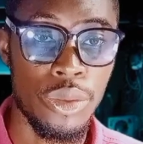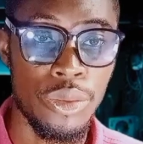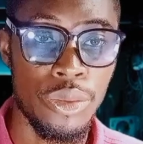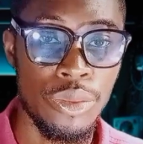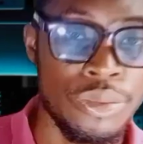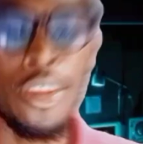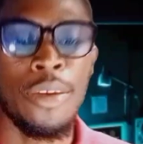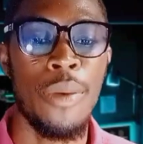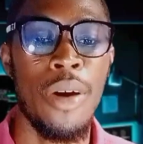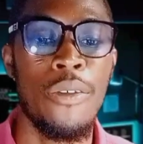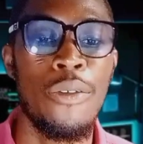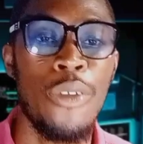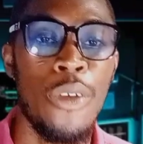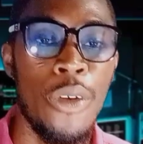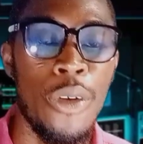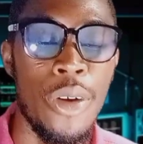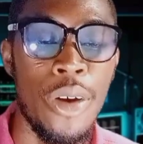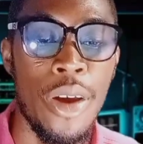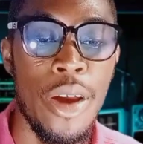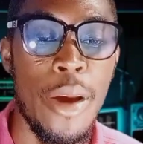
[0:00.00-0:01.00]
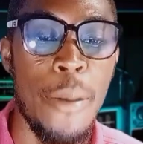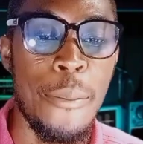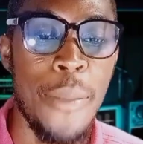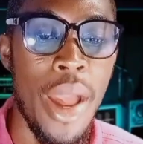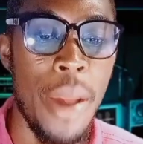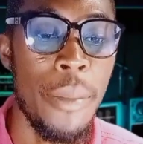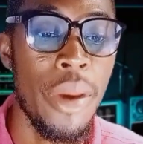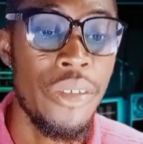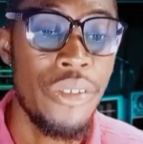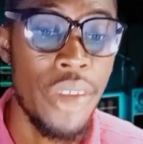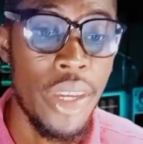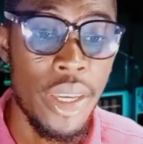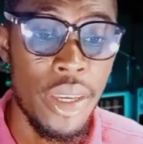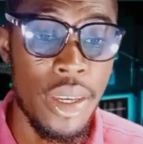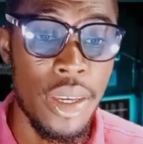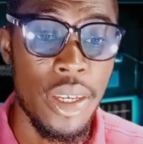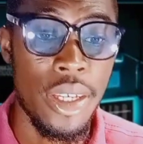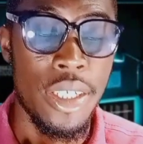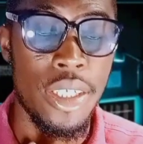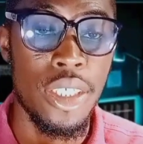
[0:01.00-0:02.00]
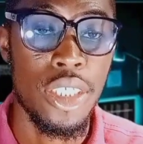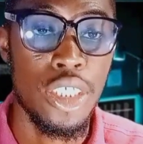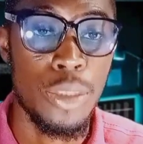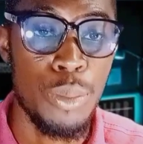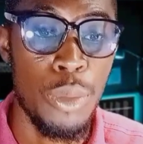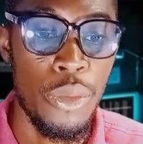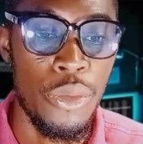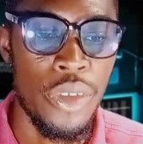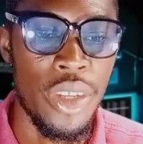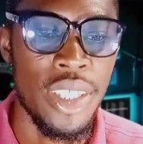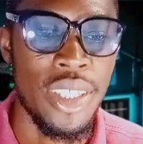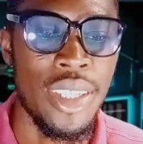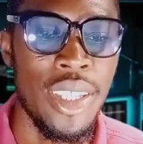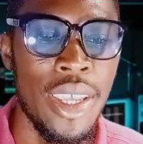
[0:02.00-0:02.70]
Number four, biometric spoofing.